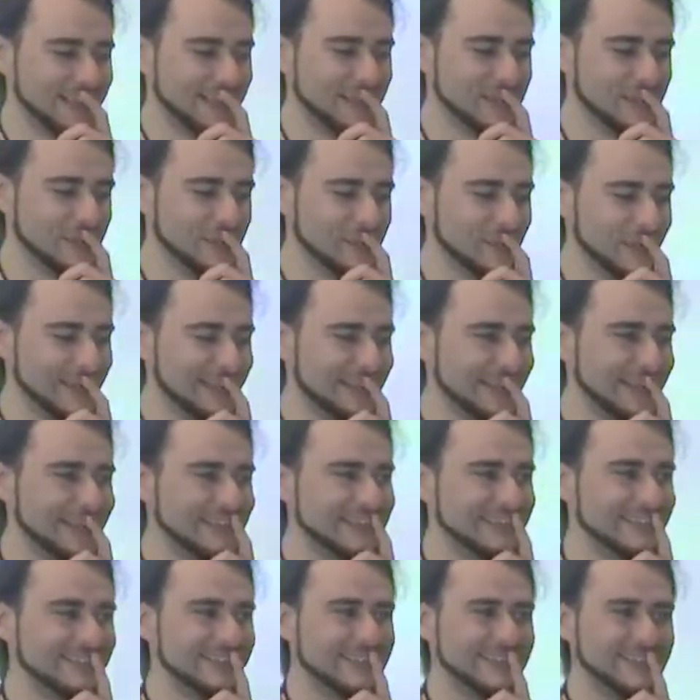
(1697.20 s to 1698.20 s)
you will
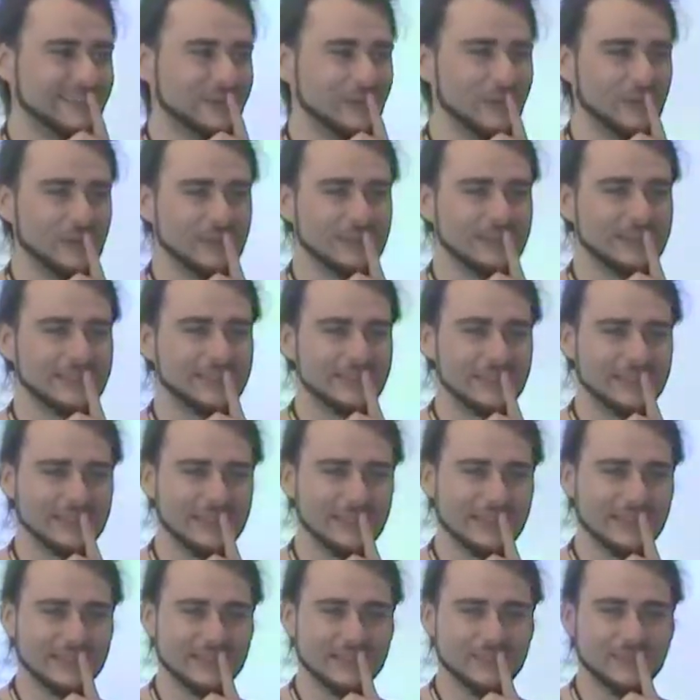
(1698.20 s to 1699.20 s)
get uh, all the
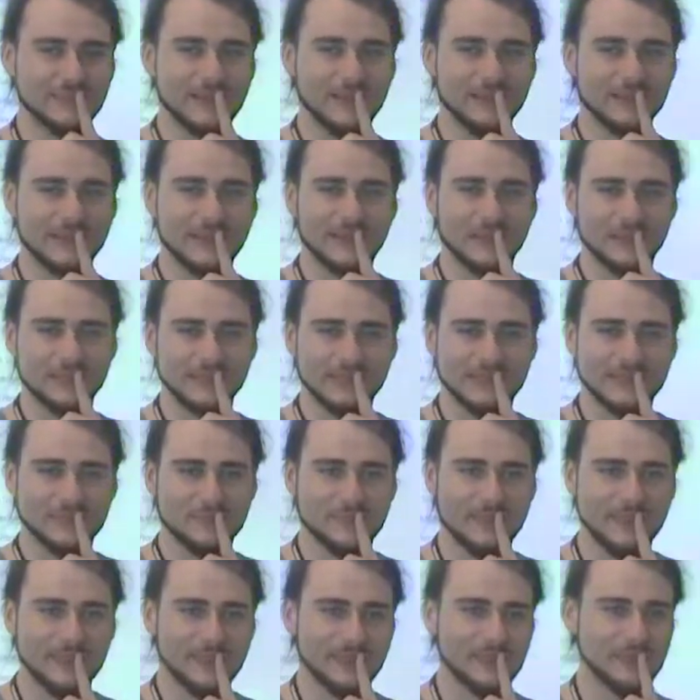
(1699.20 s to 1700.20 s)
details about how this
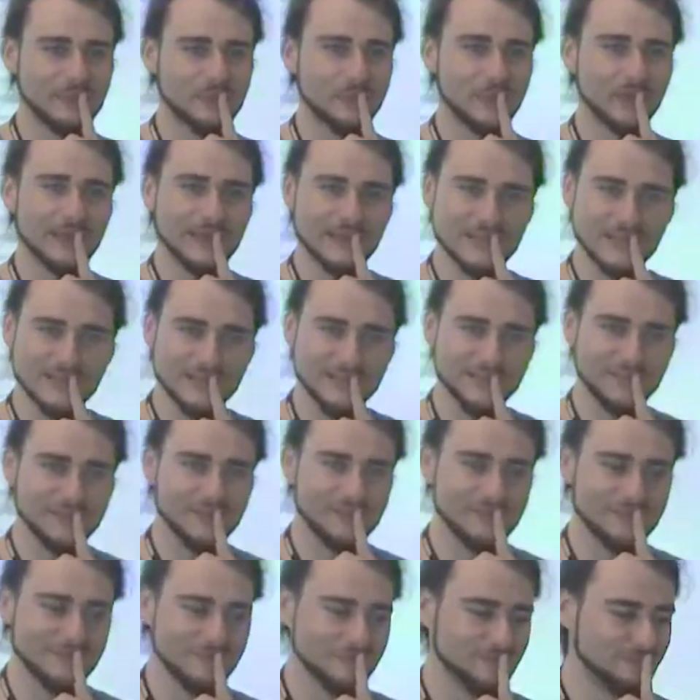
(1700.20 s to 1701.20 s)
method works.
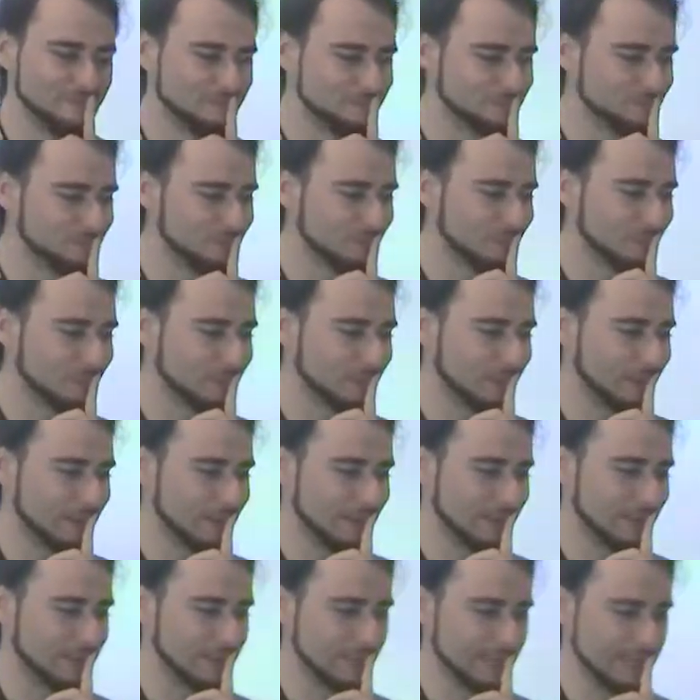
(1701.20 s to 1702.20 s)

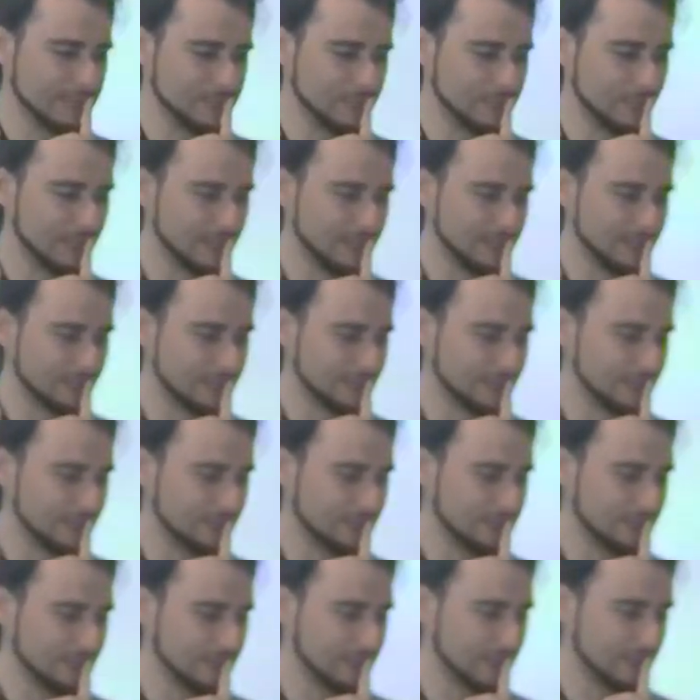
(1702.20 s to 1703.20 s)
It has been
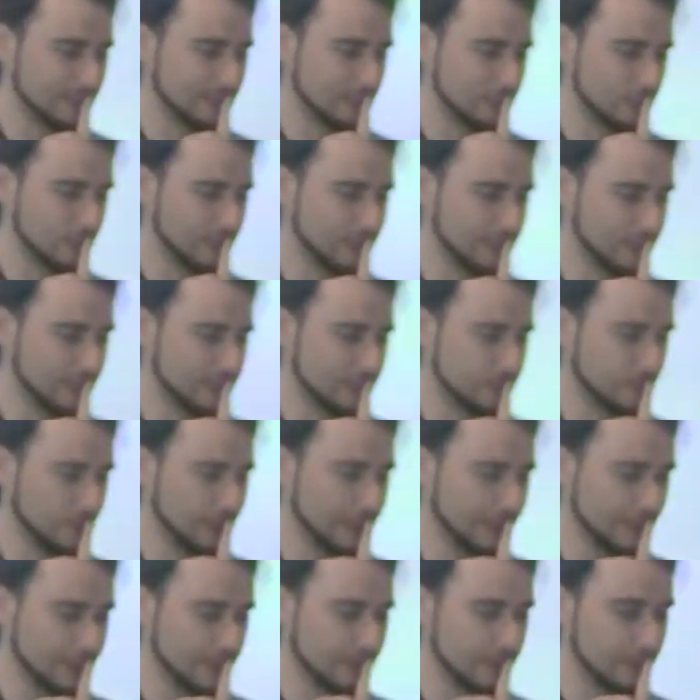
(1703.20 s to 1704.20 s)
done quite a
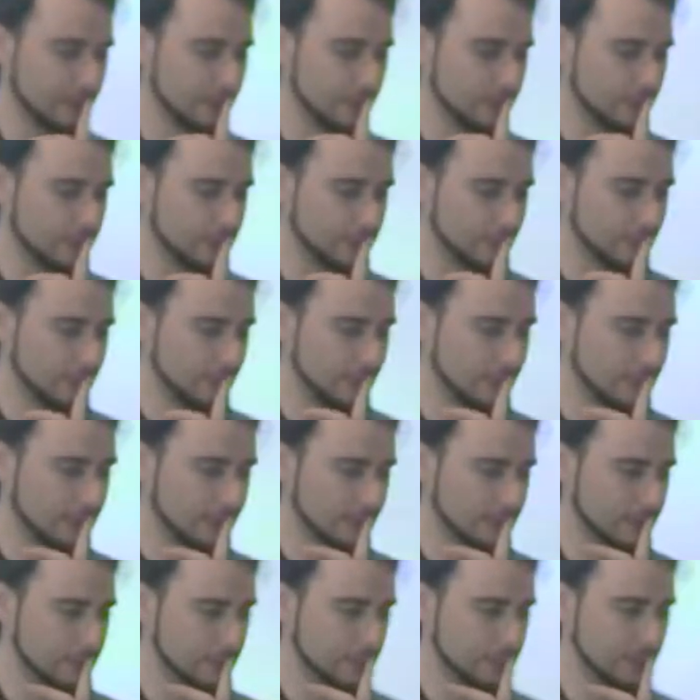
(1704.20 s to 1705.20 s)
while ago,
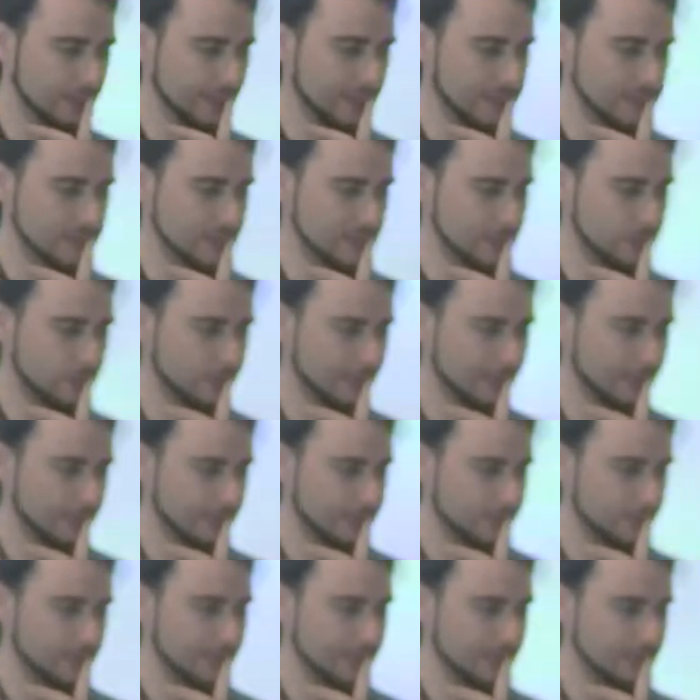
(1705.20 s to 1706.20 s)
uh,
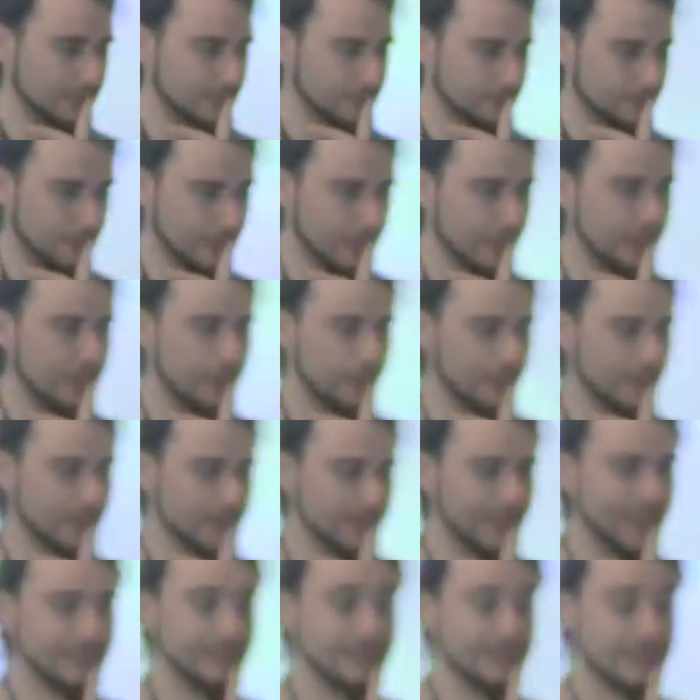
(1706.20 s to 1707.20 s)
2012, but
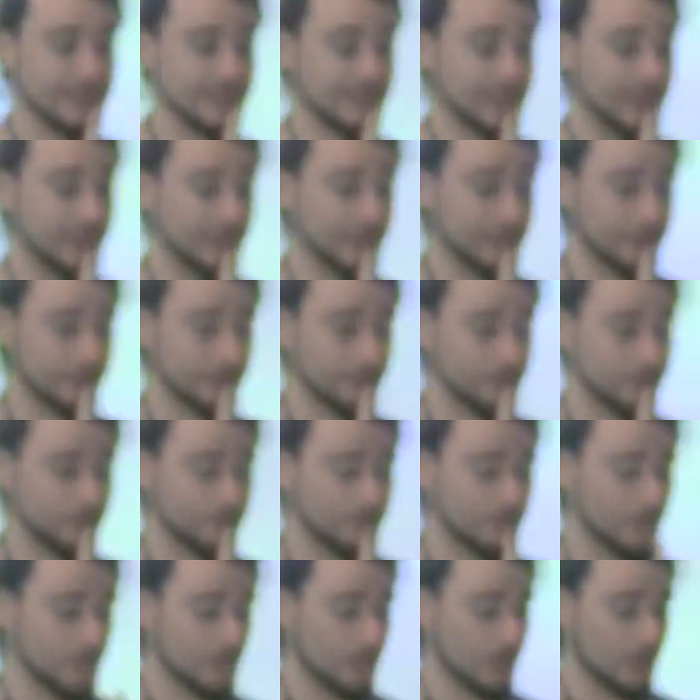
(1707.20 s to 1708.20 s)
anyway, that is there.
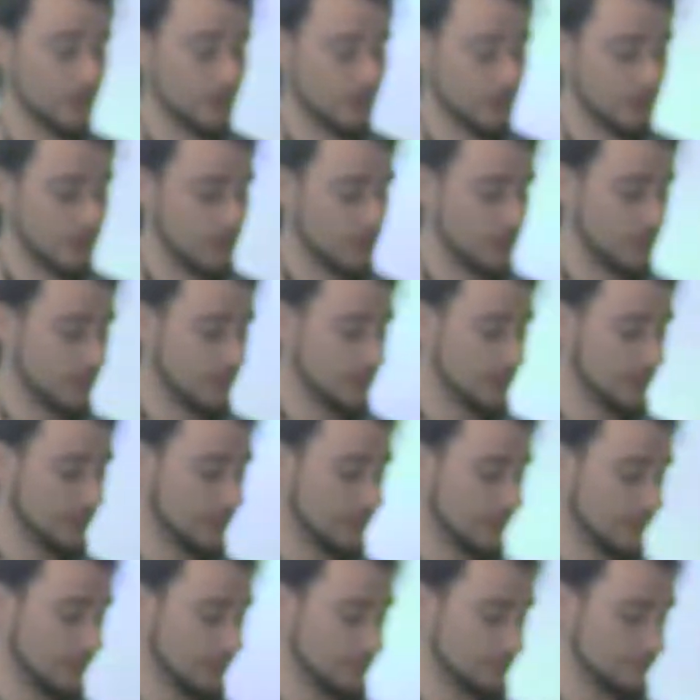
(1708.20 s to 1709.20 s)

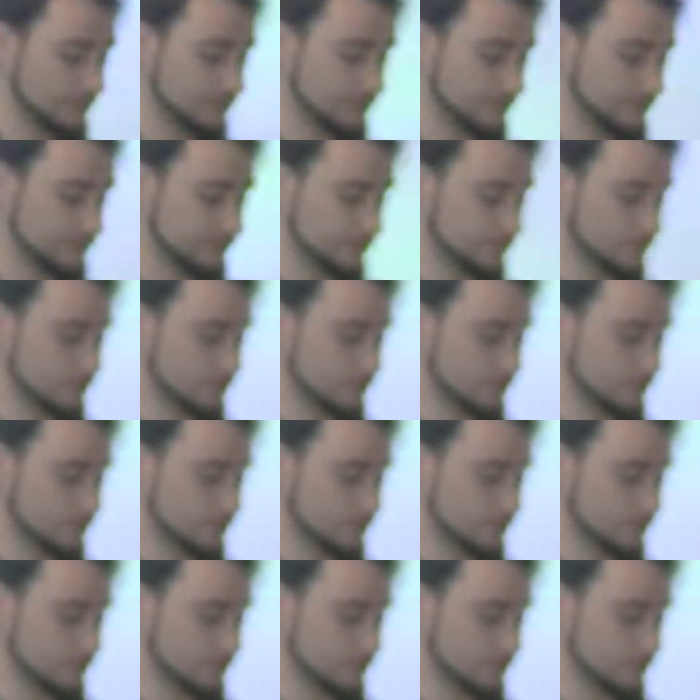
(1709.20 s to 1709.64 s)
Um,